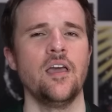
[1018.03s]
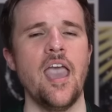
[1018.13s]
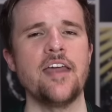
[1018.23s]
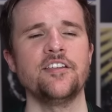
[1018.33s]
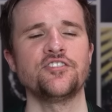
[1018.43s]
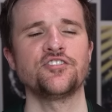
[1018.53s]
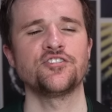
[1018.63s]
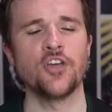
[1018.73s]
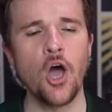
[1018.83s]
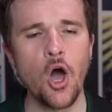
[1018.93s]
And it's
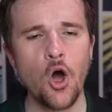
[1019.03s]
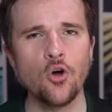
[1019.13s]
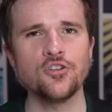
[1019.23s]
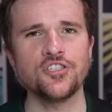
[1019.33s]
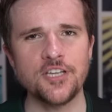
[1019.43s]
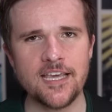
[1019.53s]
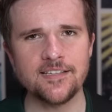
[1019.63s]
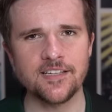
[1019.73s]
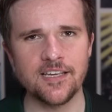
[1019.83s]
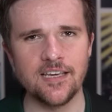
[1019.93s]
so
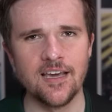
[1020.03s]
cheesy